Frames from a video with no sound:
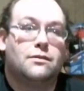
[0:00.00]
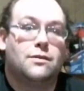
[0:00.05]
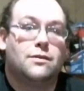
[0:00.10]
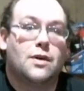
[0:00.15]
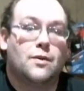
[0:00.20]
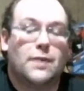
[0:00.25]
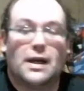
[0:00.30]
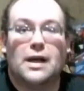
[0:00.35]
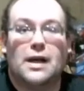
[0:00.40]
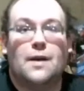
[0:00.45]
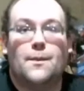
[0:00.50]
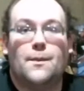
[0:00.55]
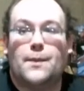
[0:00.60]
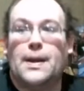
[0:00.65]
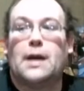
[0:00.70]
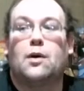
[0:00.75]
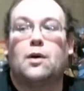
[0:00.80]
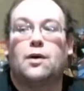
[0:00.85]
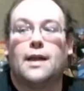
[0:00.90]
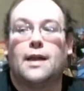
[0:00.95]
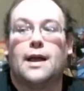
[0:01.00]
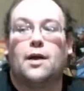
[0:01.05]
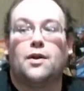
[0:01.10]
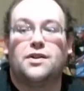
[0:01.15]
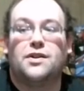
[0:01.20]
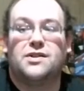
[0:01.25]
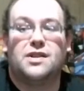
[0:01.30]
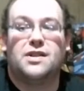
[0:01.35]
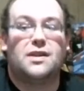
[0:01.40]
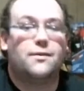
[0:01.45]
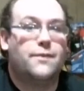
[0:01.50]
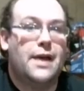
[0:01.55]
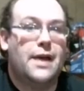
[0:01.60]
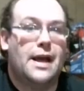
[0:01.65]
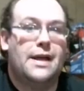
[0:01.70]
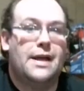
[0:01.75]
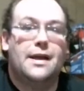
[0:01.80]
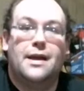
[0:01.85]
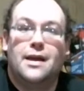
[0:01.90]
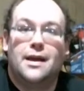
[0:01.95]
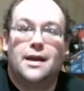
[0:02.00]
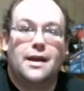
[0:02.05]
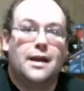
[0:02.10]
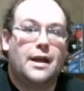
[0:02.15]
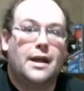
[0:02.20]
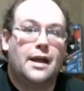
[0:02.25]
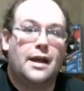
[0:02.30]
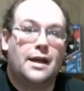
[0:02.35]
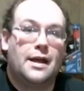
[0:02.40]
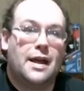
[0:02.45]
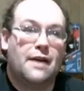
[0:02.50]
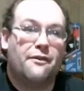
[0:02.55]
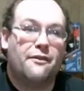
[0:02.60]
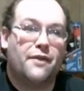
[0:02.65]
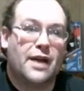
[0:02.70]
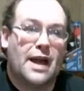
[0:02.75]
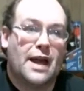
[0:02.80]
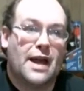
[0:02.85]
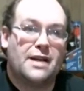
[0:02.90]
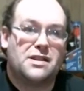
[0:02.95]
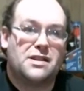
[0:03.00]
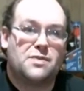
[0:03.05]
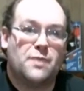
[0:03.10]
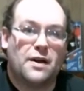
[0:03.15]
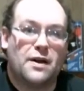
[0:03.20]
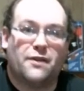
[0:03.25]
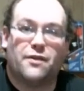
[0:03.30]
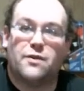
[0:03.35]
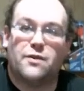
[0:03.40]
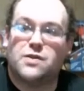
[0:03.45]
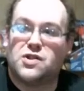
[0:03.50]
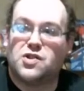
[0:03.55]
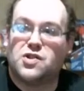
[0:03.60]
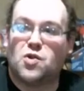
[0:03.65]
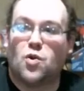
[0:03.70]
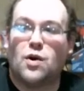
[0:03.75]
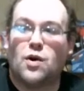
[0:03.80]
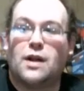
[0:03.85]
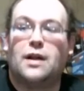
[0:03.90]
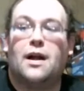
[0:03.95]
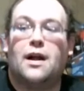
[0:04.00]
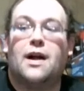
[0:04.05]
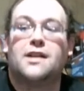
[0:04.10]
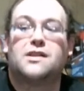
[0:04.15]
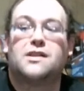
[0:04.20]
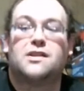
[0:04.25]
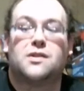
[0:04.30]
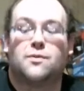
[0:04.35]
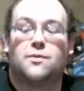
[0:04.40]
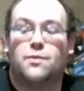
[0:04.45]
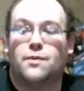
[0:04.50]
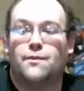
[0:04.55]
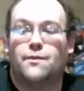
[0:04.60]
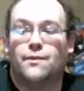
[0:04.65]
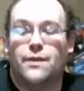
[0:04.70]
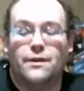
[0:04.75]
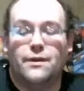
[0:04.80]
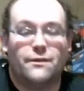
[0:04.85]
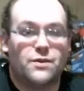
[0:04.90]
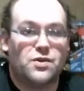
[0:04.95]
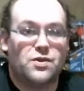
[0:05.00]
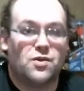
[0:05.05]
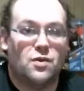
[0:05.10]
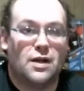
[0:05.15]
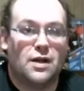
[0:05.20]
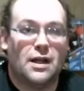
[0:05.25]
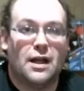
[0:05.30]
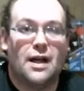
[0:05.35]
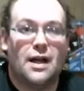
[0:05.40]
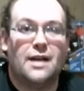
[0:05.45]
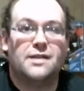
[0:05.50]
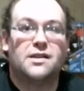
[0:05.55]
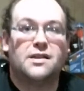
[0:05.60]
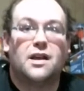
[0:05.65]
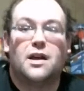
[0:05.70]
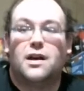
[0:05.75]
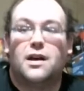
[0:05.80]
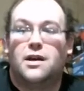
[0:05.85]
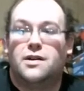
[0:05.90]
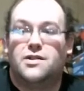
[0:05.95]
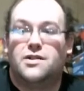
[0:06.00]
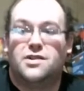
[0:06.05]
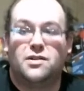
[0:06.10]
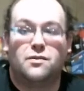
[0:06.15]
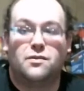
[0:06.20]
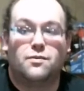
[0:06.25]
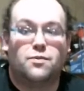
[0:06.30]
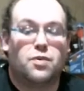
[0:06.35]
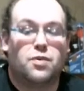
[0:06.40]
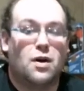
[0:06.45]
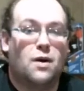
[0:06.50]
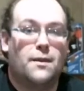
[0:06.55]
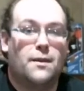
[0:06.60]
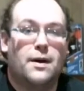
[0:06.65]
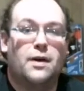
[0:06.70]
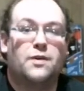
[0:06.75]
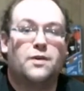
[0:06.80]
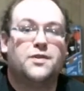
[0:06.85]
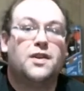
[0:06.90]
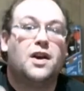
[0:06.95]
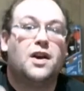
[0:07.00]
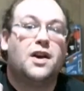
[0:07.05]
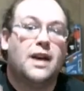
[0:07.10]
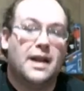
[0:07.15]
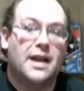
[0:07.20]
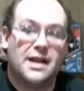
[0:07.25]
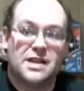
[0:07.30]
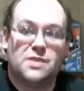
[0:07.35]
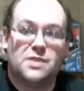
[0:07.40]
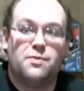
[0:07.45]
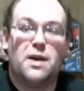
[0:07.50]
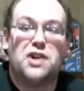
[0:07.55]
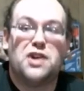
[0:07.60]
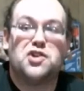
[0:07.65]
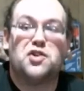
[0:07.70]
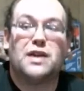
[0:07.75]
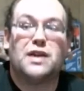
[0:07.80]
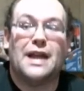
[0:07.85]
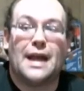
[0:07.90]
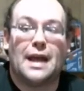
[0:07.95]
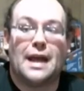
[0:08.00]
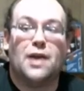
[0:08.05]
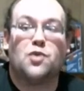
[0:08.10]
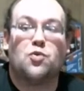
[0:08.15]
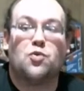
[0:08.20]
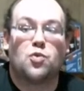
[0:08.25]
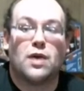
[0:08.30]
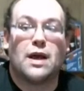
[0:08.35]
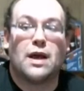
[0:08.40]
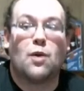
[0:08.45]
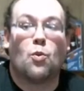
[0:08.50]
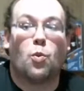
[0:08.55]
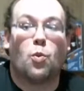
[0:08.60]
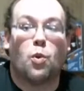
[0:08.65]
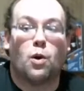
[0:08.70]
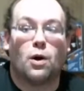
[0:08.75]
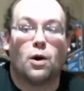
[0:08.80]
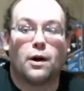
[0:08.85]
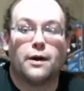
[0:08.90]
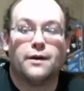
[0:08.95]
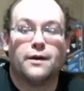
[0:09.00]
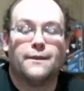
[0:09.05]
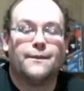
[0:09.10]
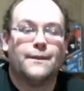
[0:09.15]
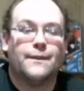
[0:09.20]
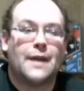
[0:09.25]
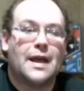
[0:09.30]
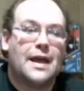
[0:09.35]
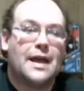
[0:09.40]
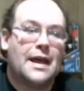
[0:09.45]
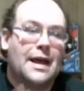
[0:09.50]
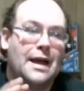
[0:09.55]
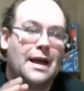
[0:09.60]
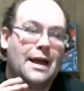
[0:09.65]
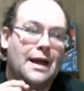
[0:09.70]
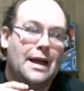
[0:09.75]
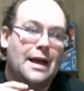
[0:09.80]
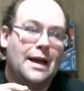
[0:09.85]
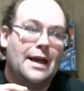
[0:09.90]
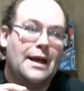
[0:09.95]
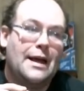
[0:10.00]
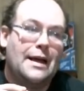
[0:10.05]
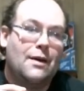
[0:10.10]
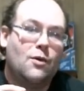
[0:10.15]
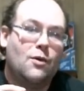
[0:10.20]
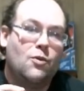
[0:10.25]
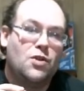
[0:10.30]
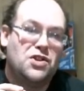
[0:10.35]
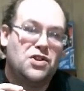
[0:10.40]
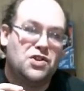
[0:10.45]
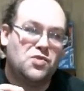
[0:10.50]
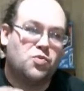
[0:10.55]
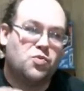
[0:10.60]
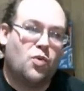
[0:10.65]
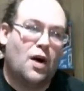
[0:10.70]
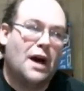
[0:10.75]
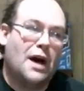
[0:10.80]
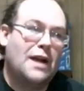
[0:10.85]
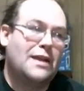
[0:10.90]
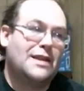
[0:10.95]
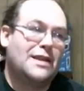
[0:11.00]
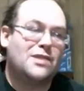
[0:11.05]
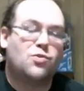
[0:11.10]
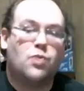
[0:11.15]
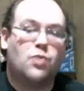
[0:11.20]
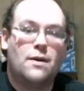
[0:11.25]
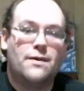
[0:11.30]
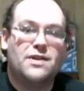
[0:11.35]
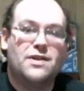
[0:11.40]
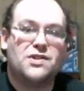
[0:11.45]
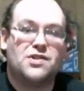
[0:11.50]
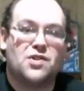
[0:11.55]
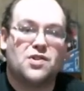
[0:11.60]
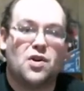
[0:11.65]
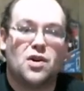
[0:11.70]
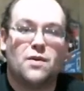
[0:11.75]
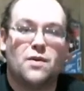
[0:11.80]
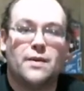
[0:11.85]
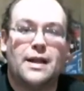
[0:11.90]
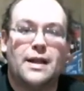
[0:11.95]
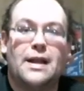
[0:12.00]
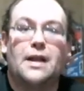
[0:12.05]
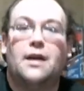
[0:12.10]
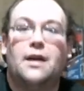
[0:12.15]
become parallel to the men in every aspect, from storylines to from storylines to promos, and especially in ring work. Which is why this women's tournament,